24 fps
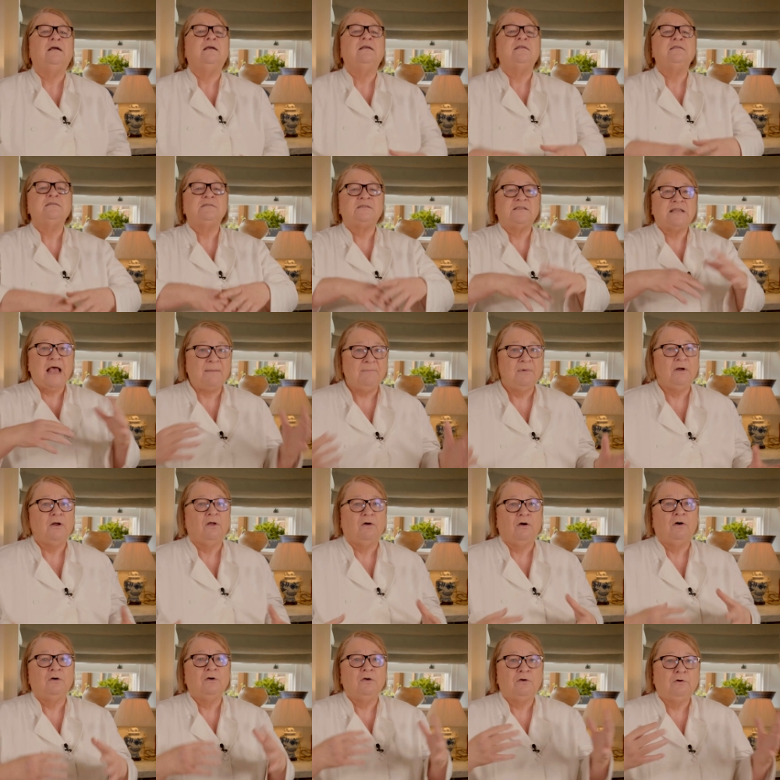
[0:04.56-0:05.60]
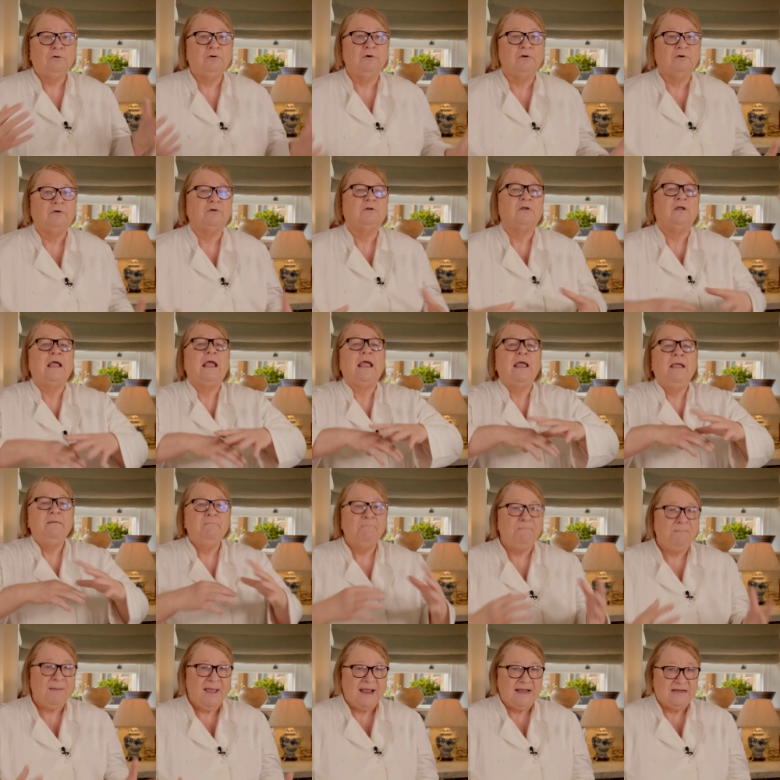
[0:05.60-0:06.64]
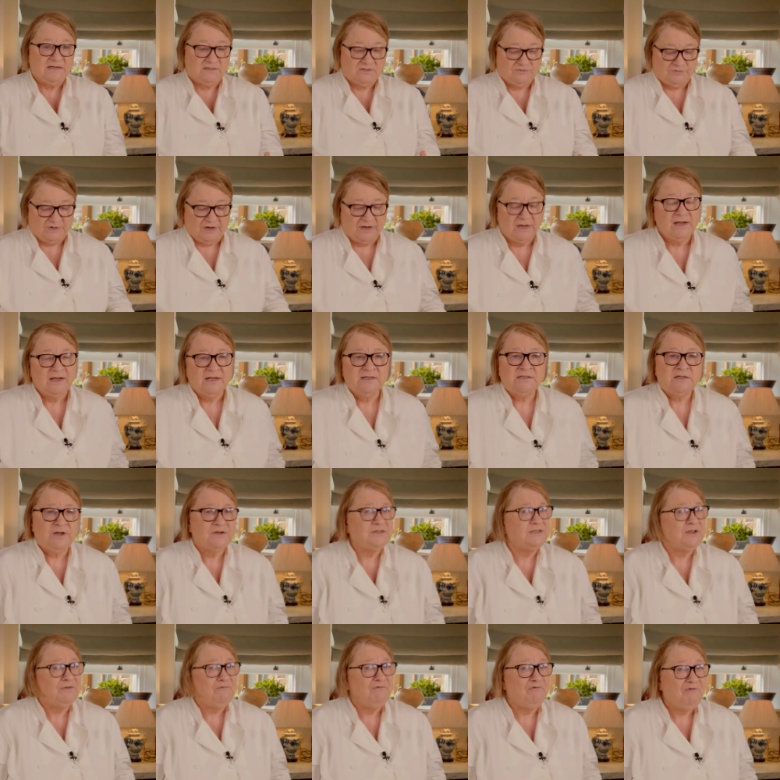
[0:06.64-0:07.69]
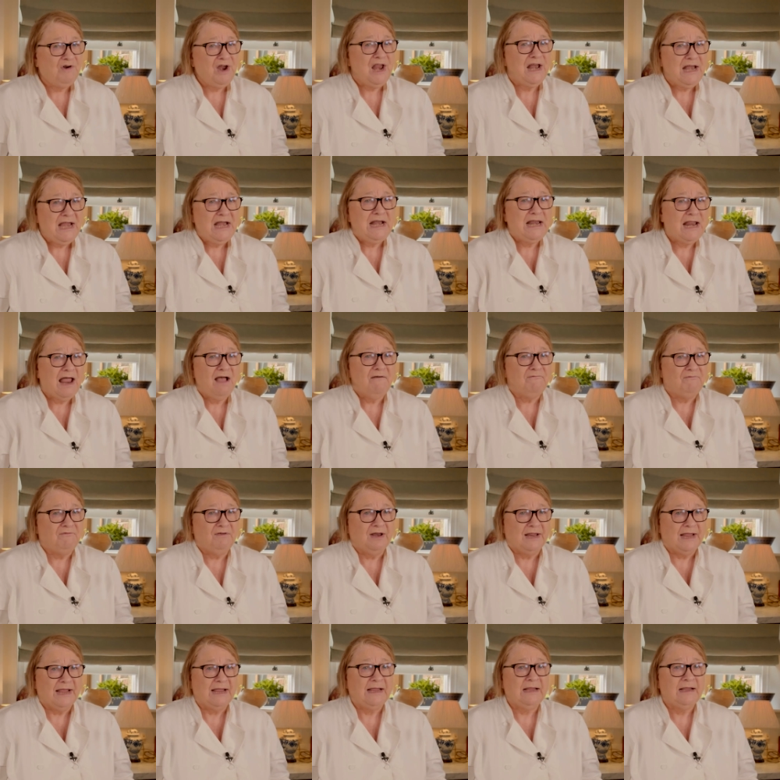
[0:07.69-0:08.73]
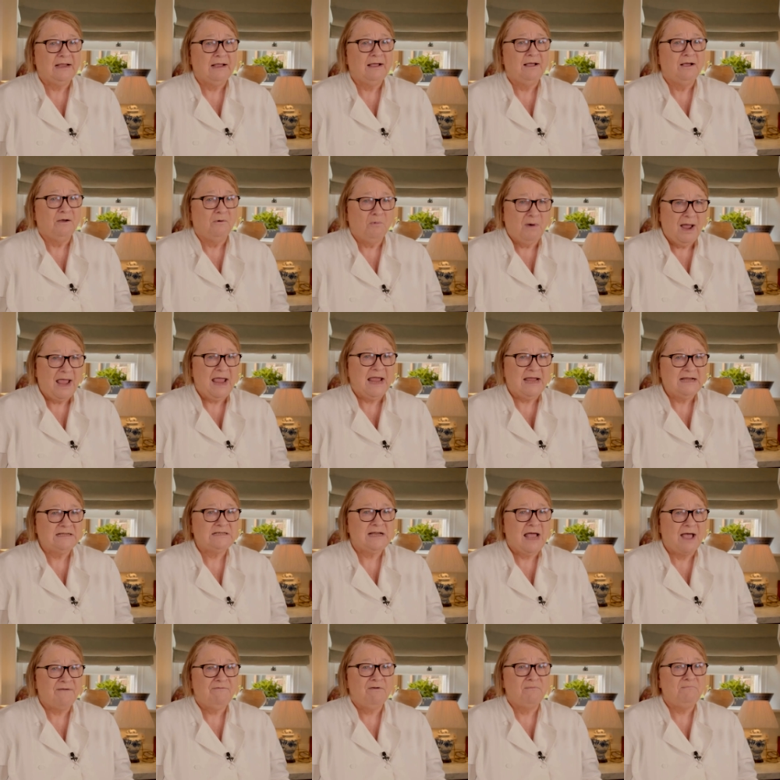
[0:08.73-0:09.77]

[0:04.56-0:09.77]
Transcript: Salmon en croute in pastry. So it's a really lovely way to have a